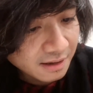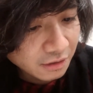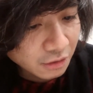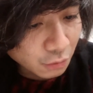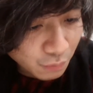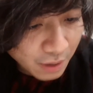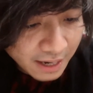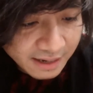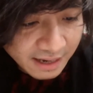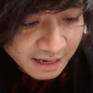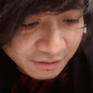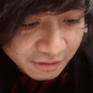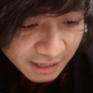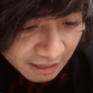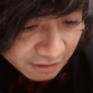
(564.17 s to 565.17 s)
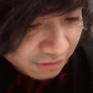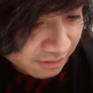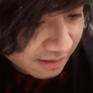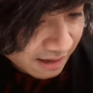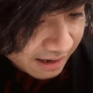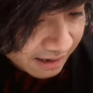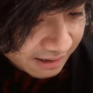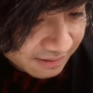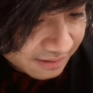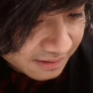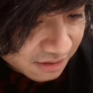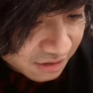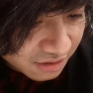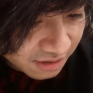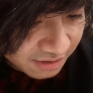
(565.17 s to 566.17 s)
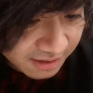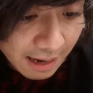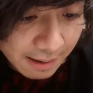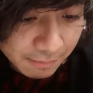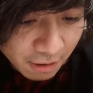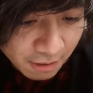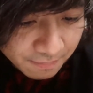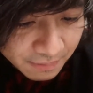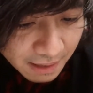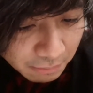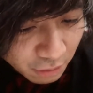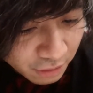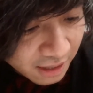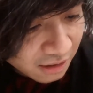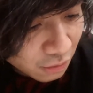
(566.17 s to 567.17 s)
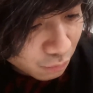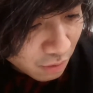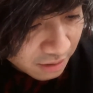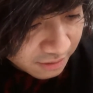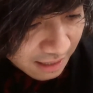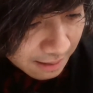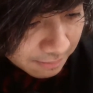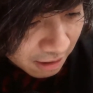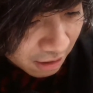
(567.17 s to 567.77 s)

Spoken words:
The red indicator light just came on. I'm looking at the runtime